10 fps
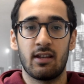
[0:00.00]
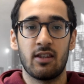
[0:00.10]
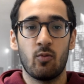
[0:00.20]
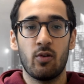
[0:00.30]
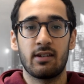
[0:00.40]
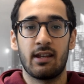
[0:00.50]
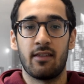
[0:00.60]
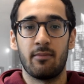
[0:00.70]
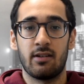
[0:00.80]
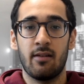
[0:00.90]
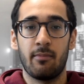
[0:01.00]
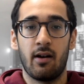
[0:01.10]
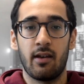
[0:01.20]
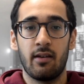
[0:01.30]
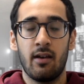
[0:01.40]
that you want to get them done
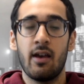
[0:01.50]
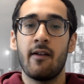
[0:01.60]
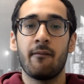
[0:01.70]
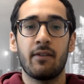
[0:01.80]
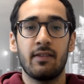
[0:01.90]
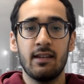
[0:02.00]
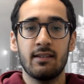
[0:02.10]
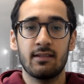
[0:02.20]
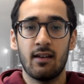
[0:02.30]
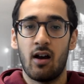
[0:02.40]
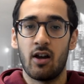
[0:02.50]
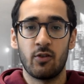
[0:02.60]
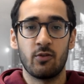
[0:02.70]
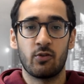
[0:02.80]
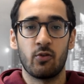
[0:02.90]
by. For this, I
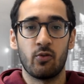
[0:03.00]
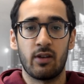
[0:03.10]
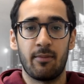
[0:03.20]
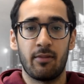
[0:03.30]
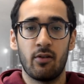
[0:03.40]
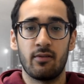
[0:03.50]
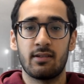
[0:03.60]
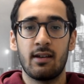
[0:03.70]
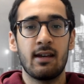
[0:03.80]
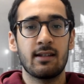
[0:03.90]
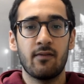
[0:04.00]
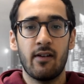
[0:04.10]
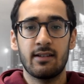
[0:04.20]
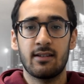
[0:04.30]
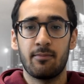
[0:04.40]
use Google Keep Notes. It's
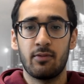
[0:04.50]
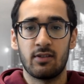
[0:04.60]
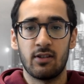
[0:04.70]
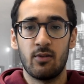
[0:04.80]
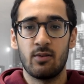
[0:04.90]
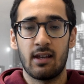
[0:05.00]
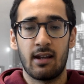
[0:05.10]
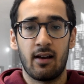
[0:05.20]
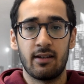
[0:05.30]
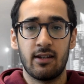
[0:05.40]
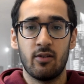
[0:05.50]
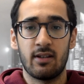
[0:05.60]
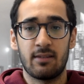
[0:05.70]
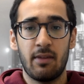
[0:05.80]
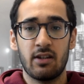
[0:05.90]
very simple to use and ideal,
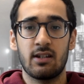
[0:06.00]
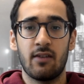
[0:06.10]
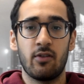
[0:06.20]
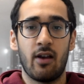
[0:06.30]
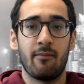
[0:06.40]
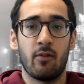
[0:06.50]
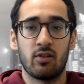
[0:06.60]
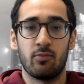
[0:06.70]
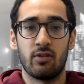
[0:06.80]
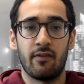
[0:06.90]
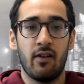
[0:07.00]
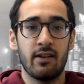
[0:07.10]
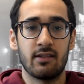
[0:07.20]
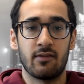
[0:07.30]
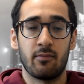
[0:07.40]
especially if you have multiple
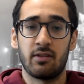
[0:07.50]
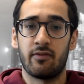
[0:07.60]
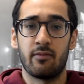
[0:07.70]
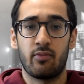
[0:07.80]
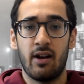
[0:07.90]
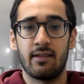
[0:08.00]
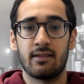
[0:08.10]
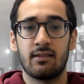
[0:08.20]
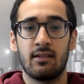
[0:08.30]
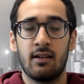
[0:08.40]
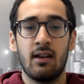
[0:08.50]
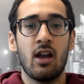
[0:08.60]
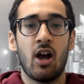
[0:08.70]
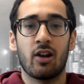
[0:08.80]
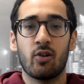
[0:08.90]
devices from different brands.
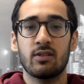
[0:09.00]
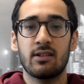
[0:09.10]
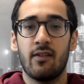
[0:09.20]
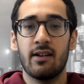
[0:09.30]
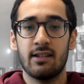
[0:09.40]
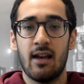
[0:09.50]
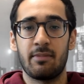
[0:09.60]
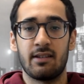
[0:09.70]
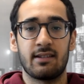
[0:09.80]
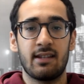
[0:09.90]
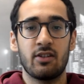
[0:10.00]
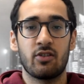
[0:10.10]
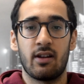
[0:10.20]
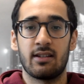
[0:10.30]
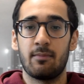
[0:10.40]
A cross-device app is
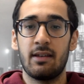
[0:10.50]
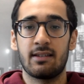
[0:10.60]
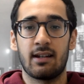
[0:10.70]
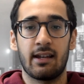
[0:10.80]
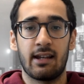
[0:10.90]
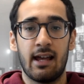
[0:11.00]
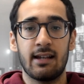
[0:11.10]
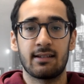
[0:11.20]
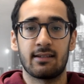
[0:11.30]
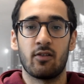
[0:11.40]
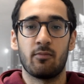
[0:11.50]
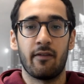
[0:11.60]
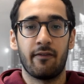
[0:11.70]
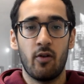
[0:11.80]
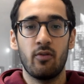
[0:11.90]
essential as it means that I can access it on my
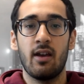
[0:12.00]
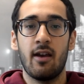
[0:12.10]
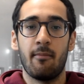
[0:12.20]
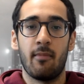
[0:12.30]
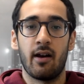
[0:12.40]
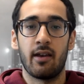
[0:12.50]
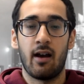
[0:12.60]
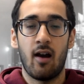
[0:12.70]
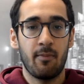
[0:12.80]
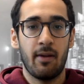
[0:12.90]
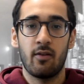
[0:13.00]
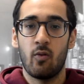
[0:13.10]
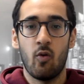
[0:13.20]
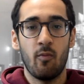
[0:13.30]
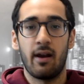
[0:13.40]
phone, my iPad,
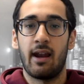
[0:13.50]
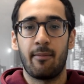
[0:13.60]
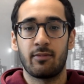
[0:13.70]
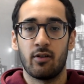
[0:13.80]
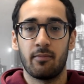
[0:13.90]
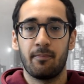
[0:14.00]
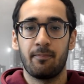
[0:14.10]
or my laptop.